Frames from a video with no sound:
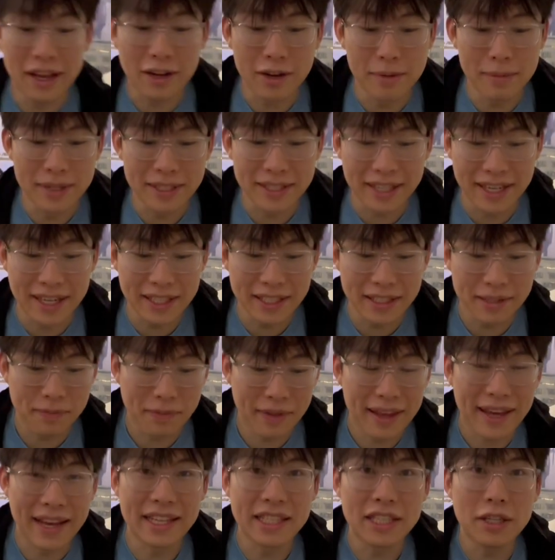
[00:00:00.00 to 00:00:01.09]
¿cómo estás?
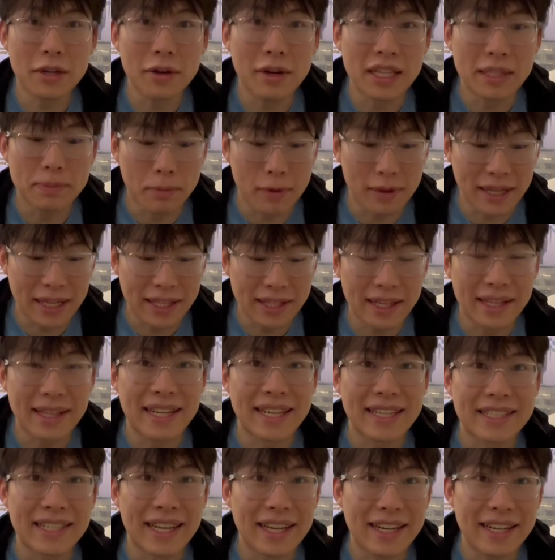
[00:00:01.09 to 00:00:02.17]
Esto es palita de
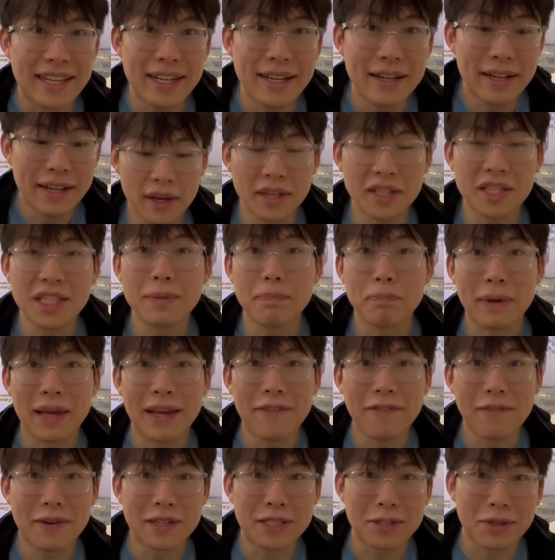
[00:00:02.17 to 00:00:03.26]
asada. It's just
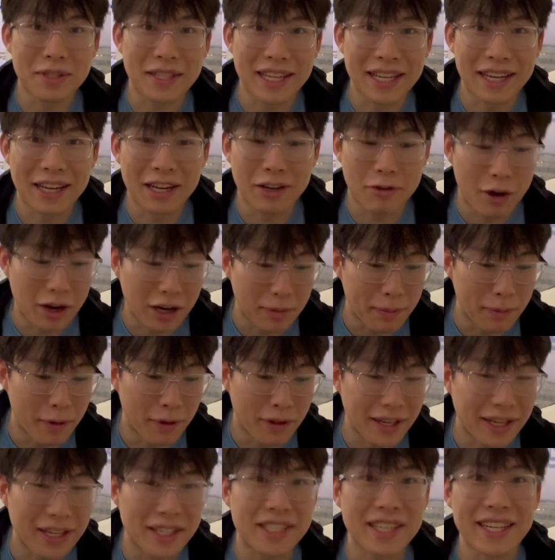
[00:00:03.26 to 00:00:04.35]
beef with tortilla,
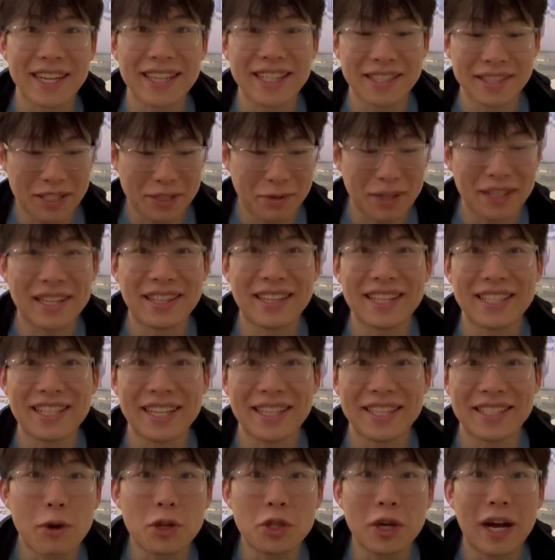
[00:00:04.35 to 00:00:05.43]
guacamole, and cheese. It's really
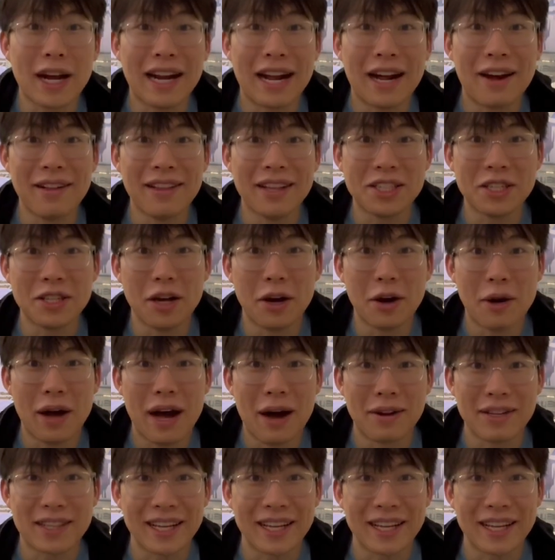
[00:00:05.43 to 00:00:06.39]
delicious. We'll try it out, let you know how it